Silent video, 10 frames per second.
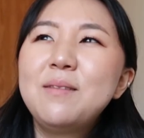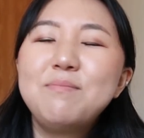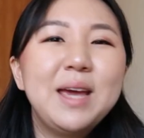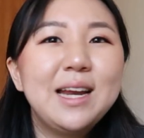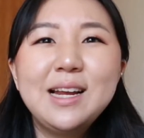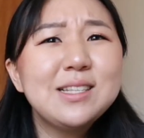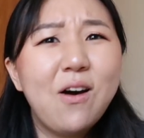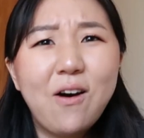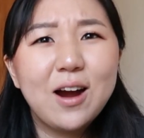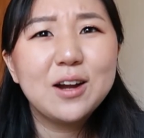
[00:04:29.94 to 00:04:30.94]
Man, it's
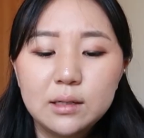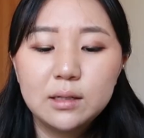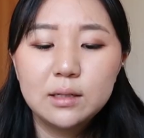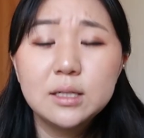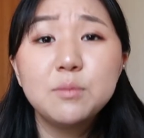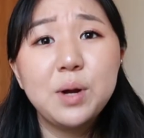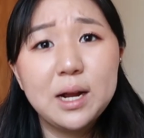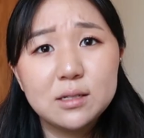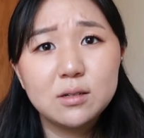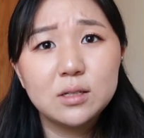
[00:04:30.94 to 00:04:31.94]
hard. Some
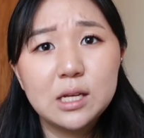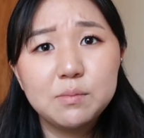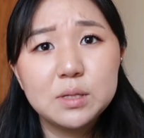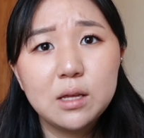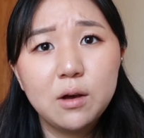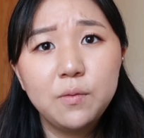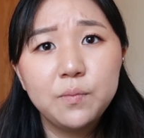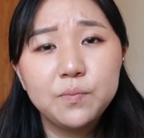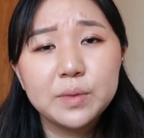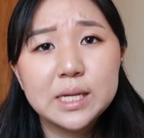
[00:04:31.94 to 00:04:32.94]
practical tips though.
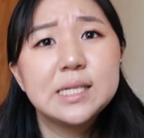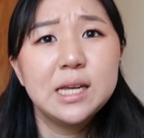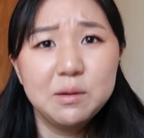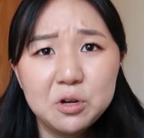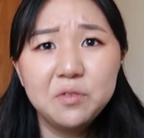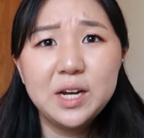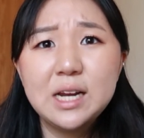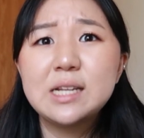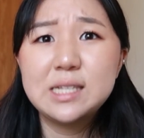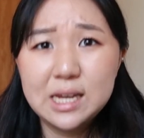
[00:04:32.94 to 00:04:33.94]
Staying
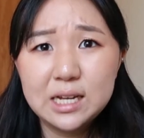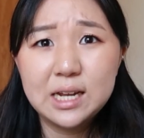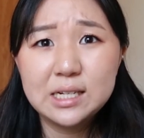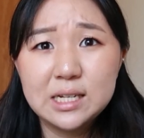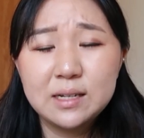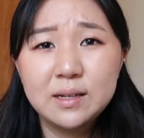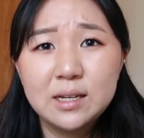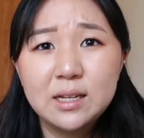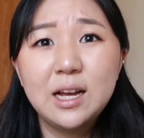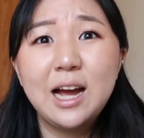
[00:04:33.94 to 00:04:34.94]
motivated and staying connected,
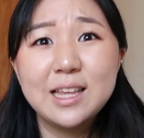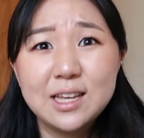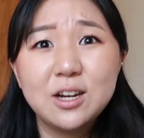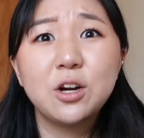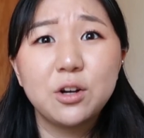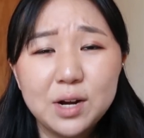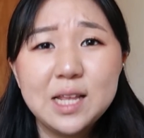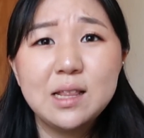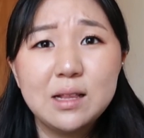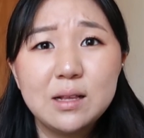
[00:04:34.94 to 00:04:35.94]
I think, are a
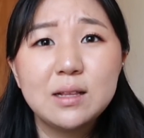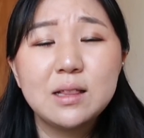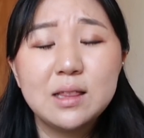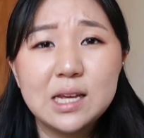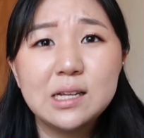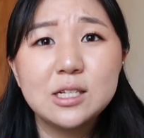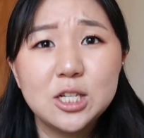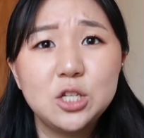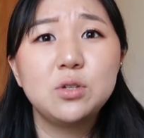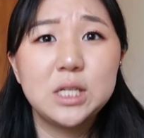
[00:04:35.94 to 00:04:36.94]
great thing
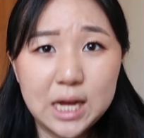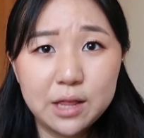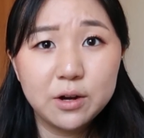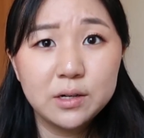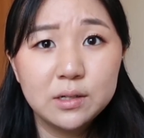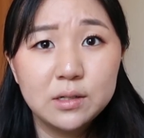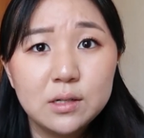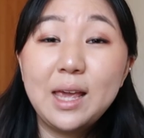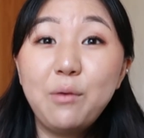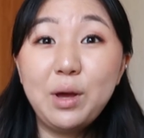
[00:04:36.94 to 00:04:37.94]
to do together.
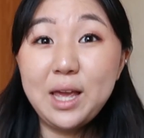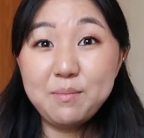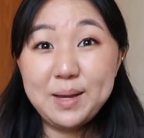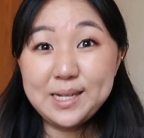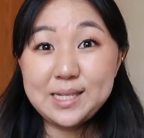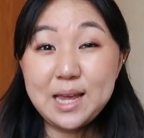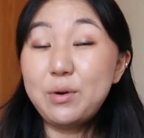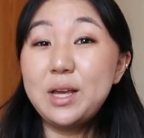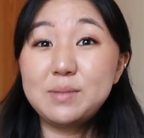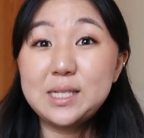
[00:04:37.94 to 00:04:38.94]
AYM has
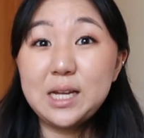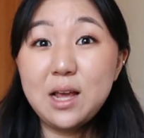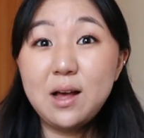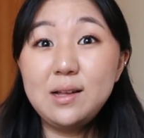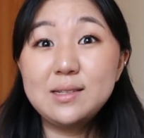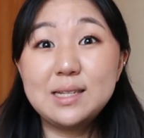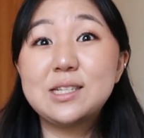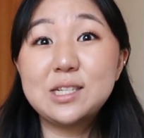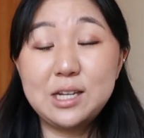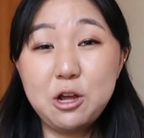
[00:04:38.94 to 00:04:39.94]
AYM study halls.
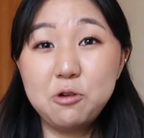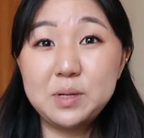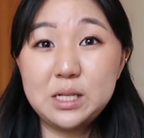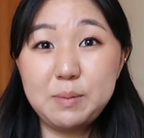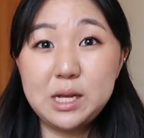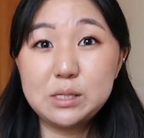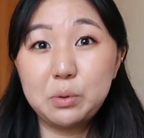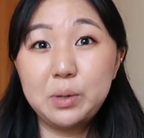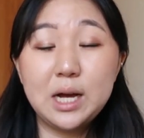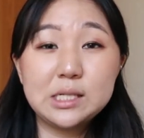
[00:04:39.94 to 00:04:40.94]
That's just an open space
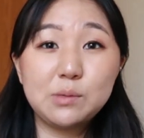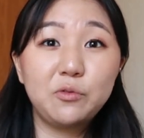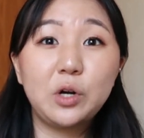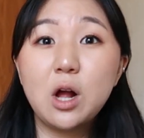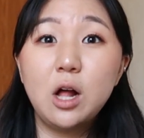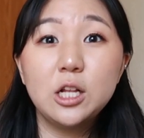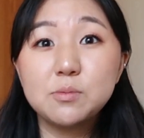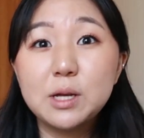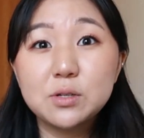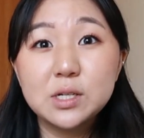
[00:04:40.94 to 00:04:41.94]
where we got some of our
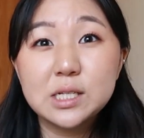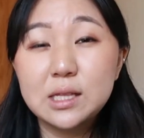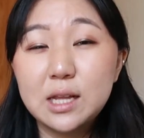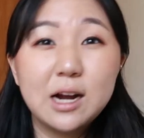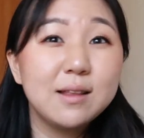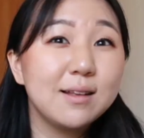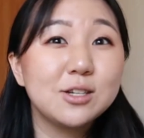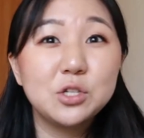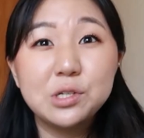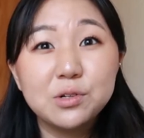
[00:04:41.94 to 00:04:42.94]
college mentors in there and
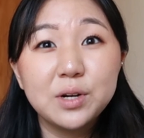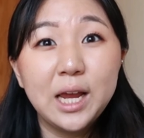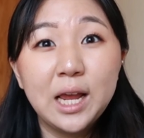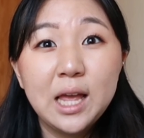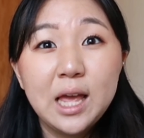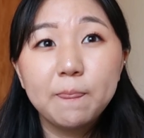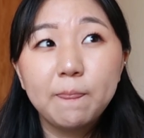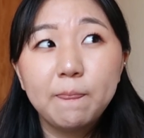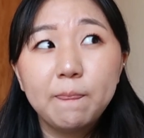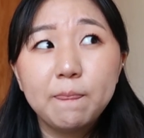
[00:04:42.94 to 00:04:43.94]
they're tutoring.
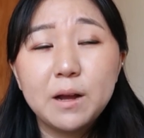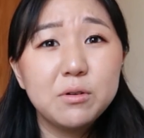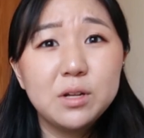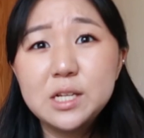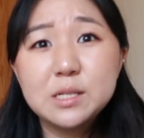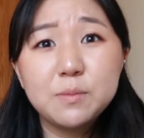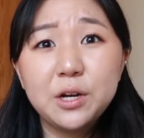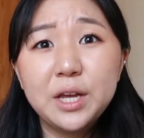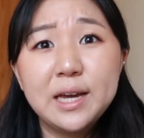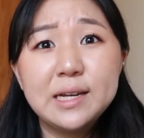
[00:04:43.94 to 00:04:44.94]
They're really
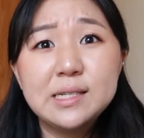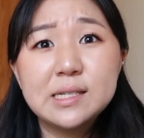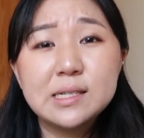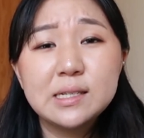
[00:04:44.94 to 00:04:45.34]
smart kids